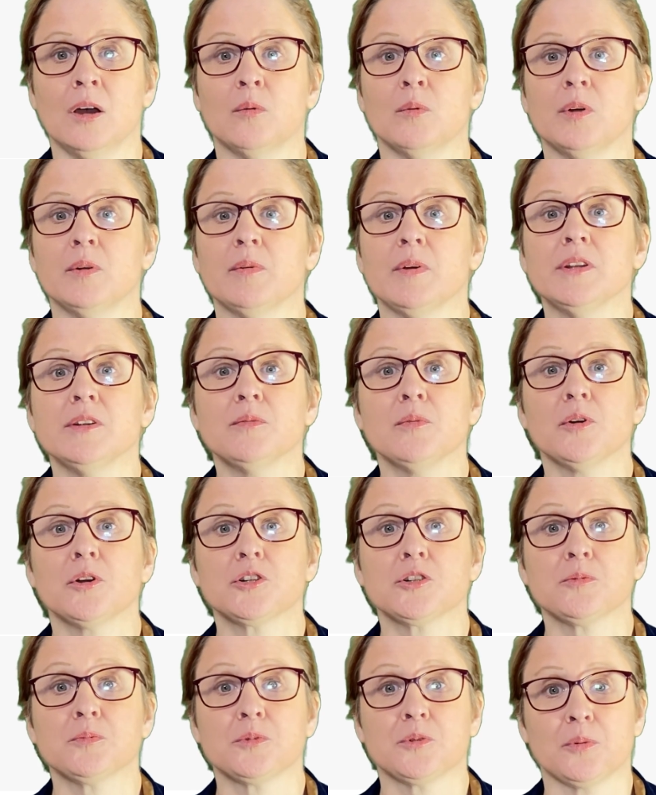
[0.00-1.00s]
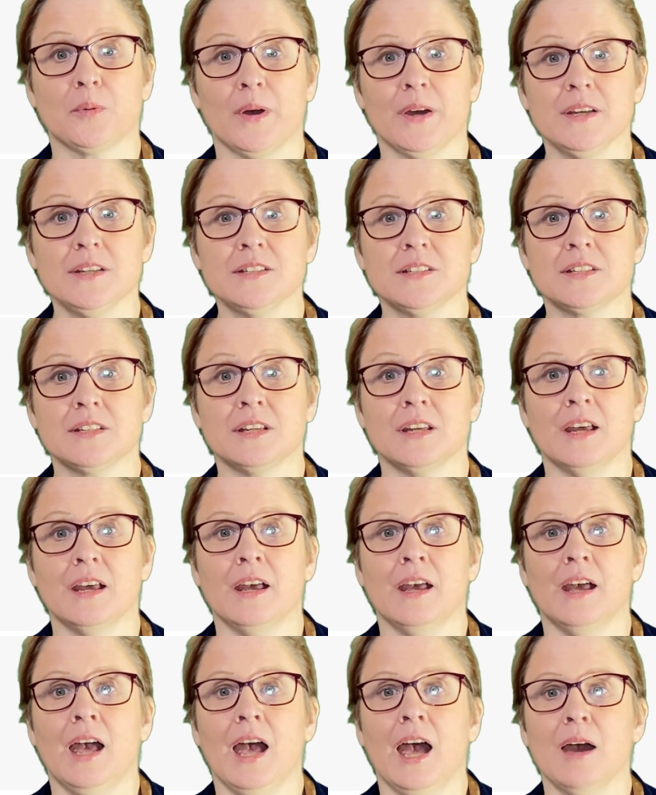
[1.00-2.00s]
We ran the workshop twice
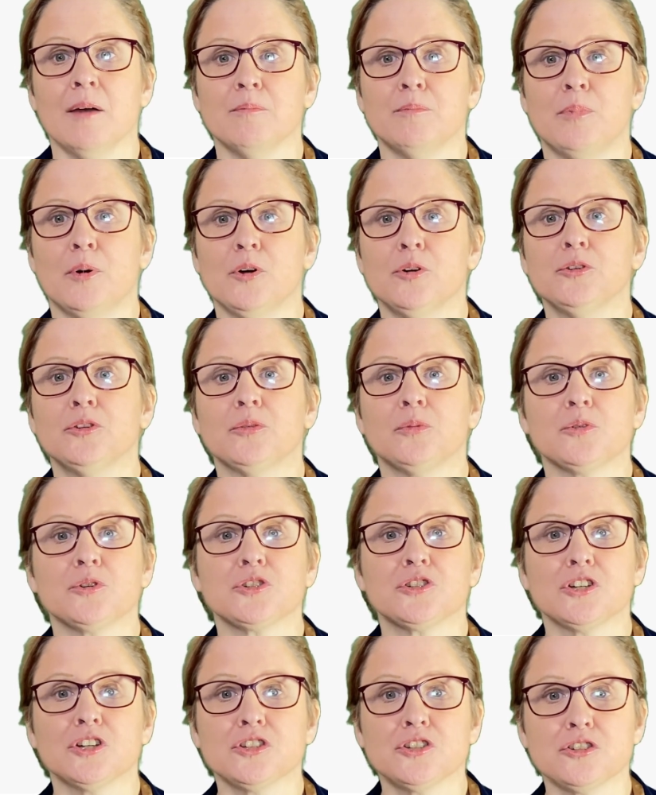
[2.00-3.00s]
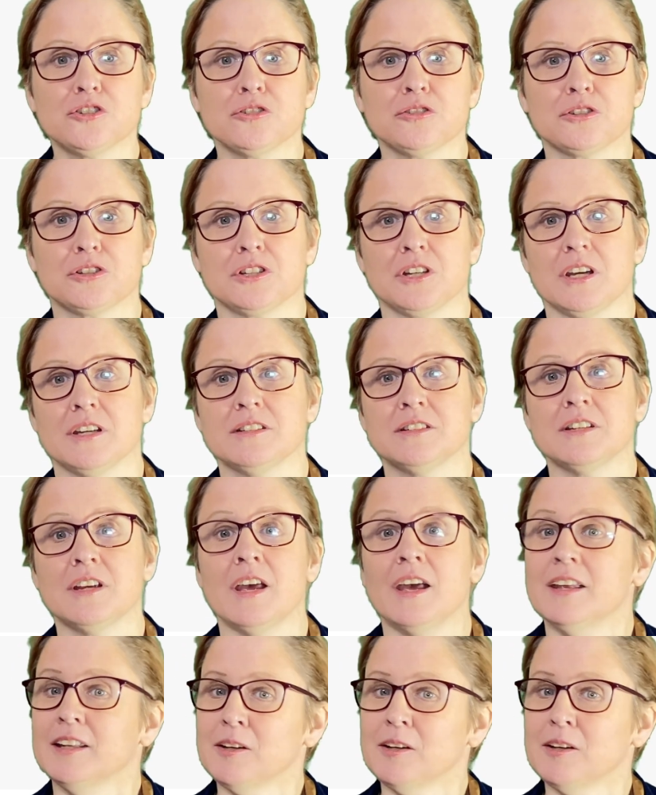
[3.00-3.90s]
and both were such a success